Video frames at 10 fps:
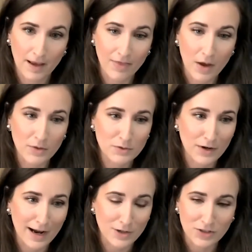And that was for
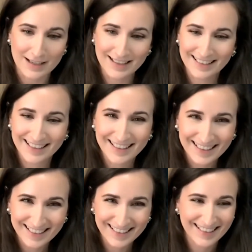Ashley,
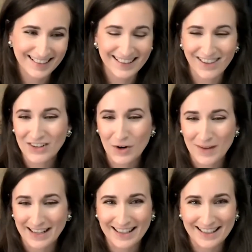if you don't
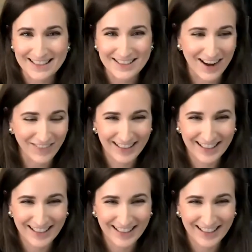mind kicking us off.